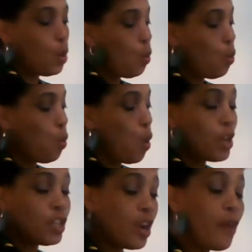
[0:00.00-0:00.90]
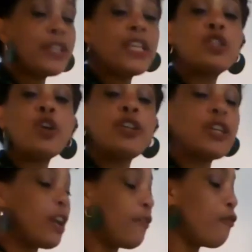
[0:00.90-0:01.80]
One charity is going to
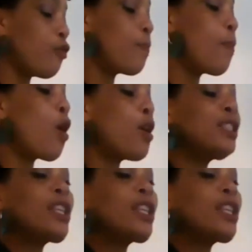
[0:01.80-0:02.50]
get 4 parts